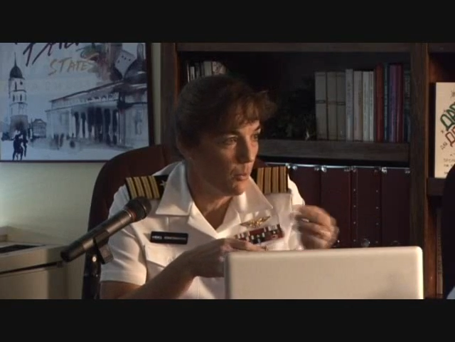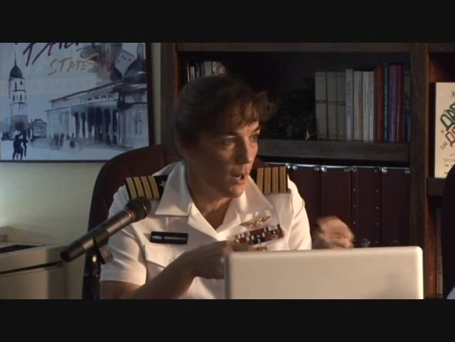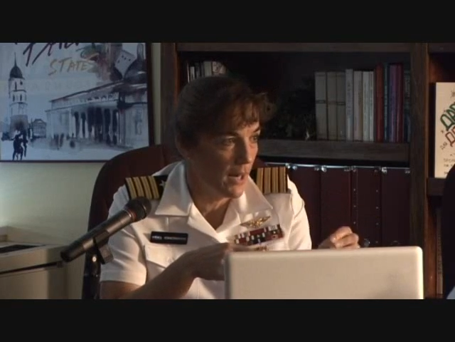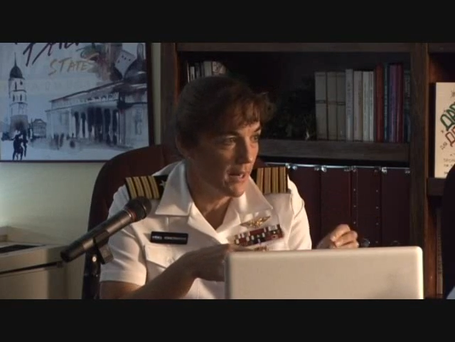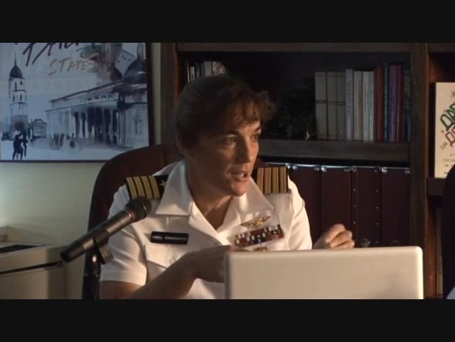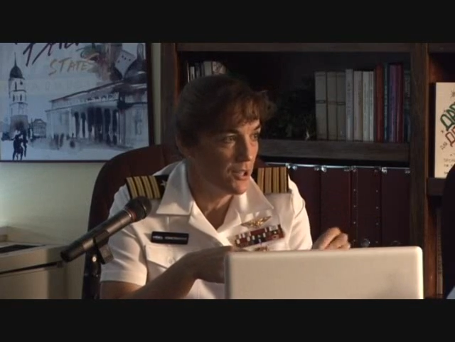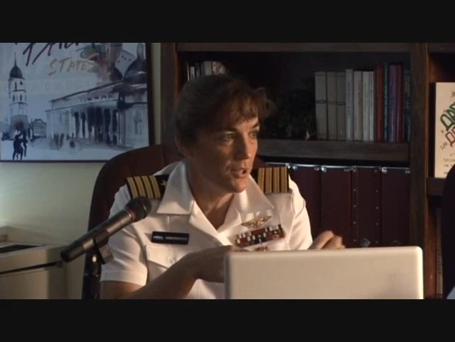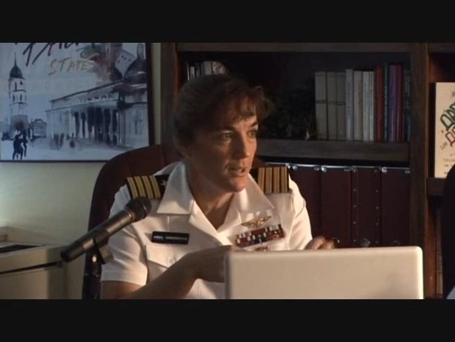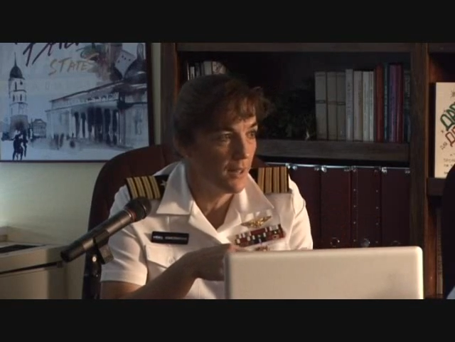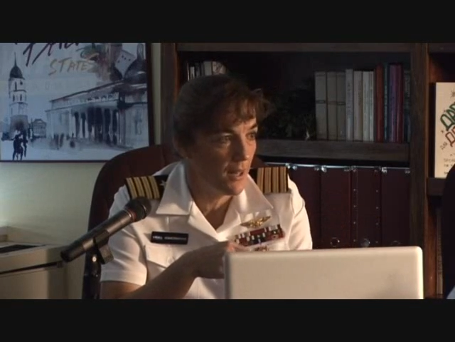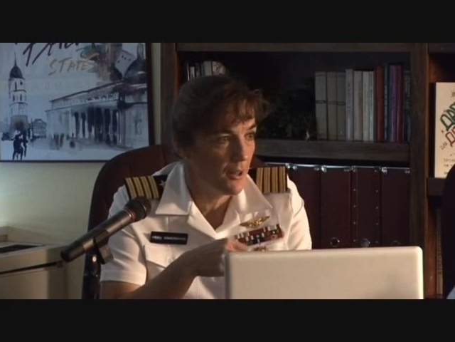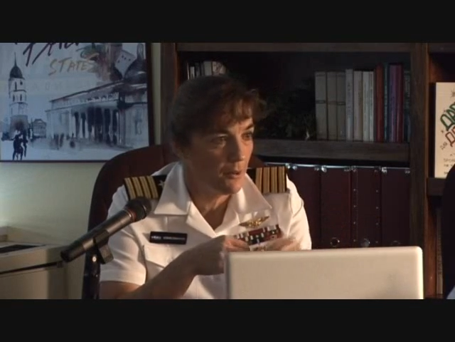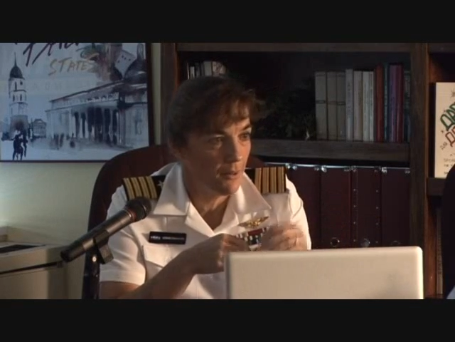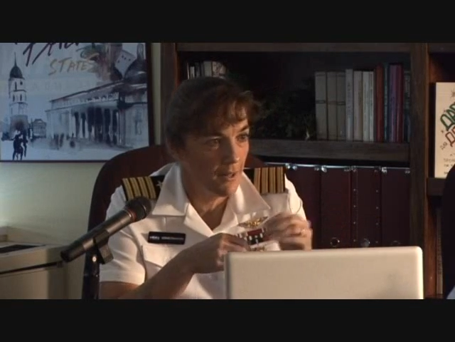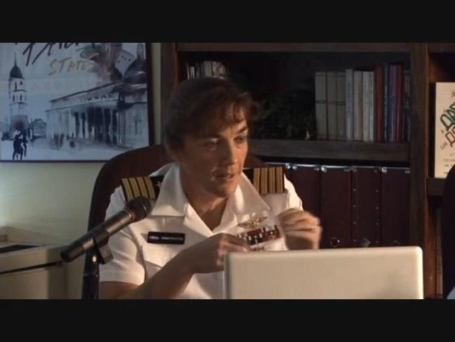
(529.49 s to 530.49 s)
why didn't you
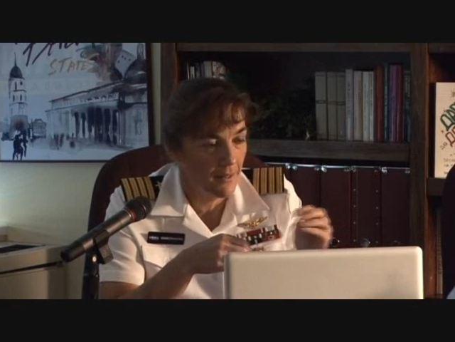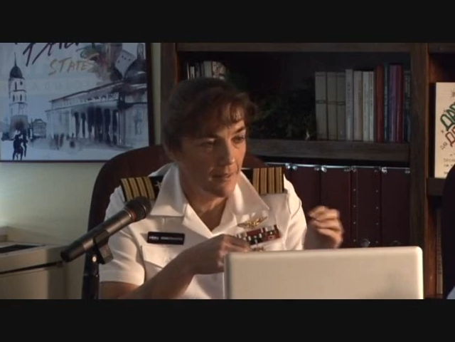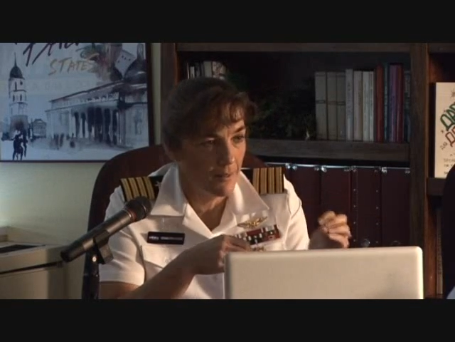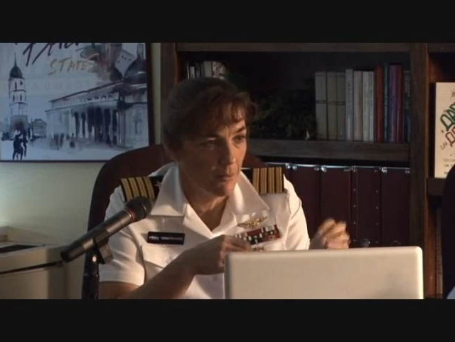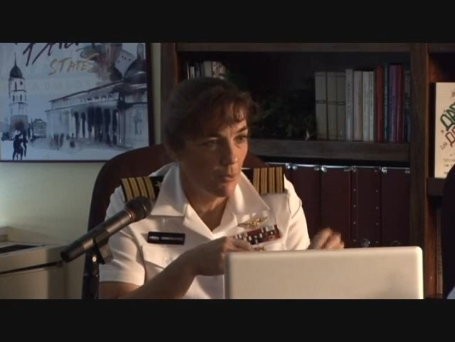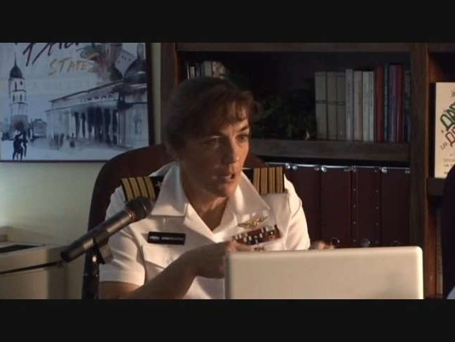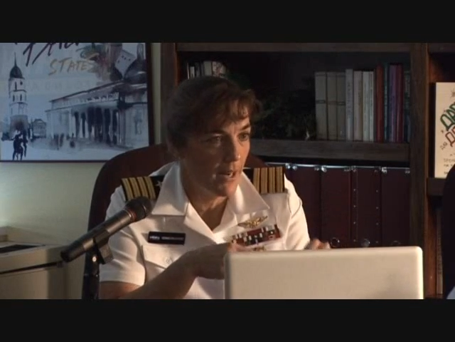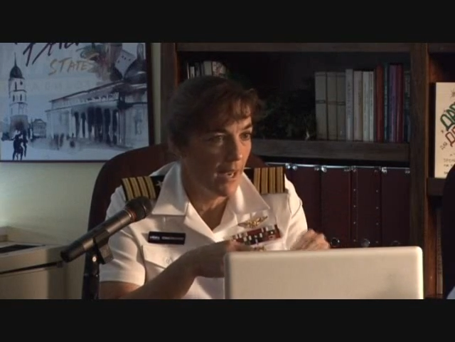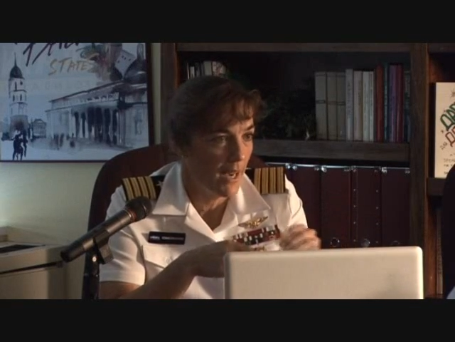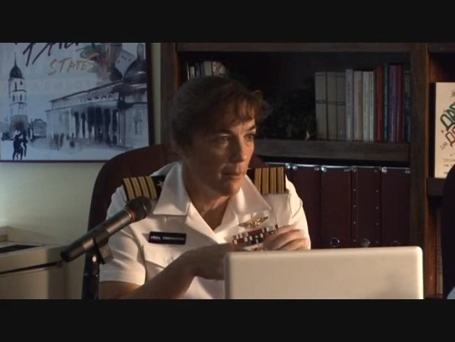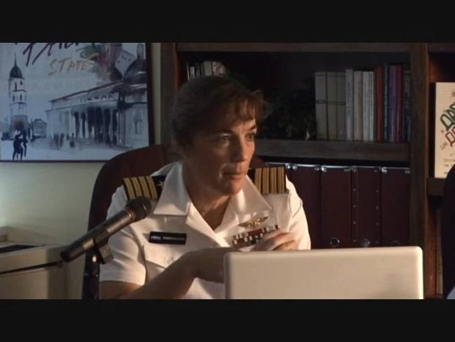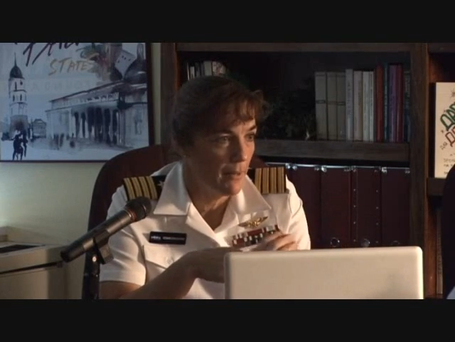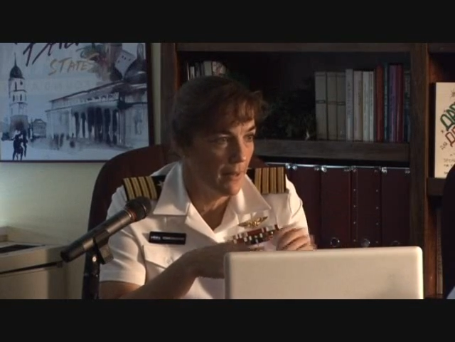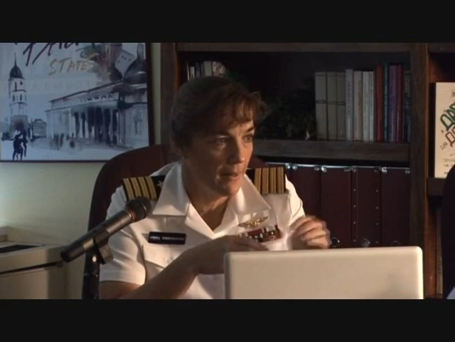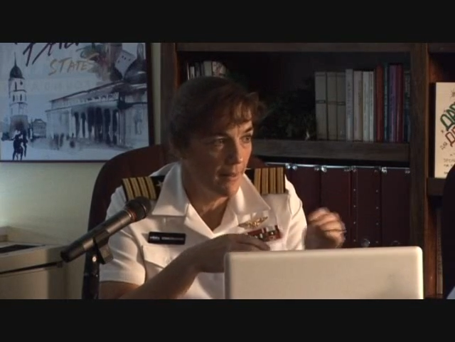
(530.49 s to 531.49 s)
tether it, and what
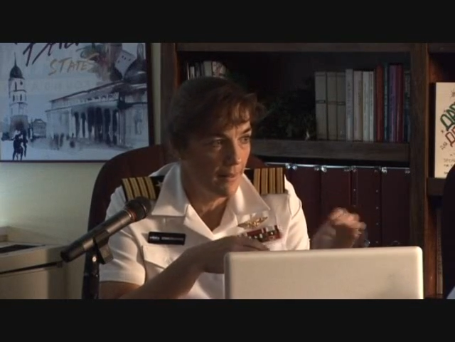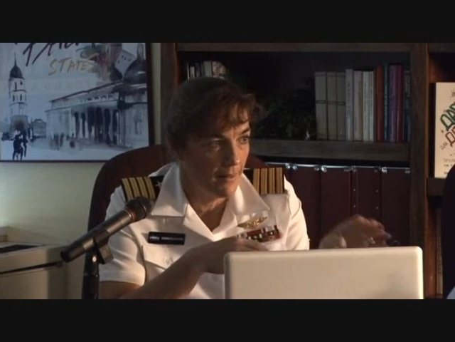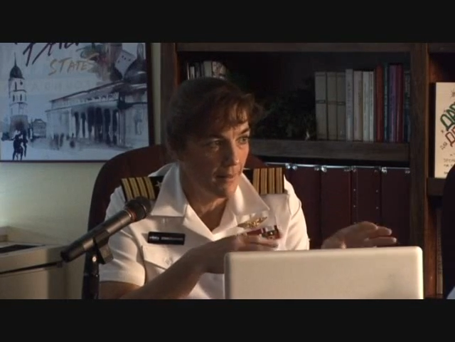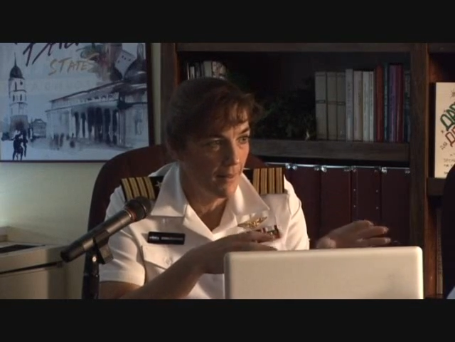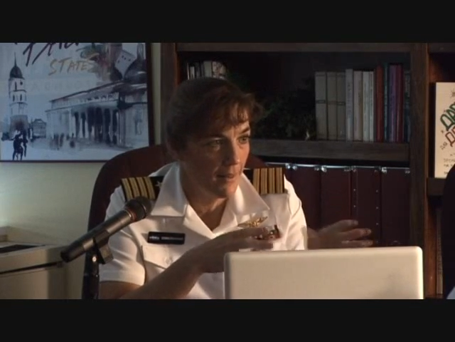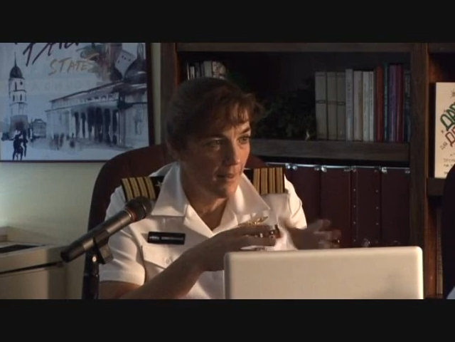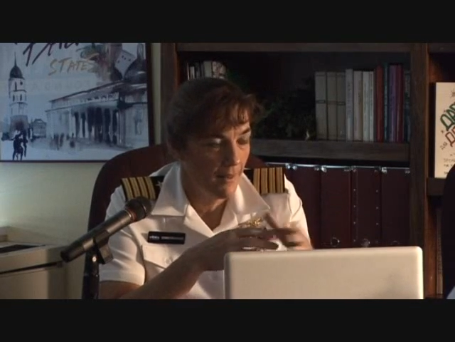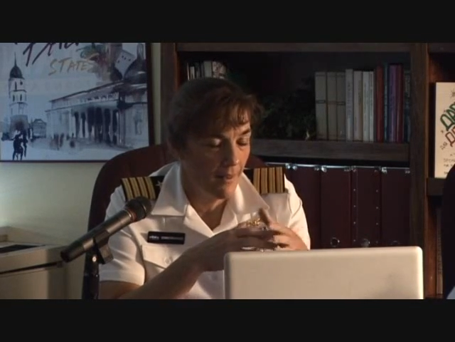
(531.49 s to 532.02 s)
happened,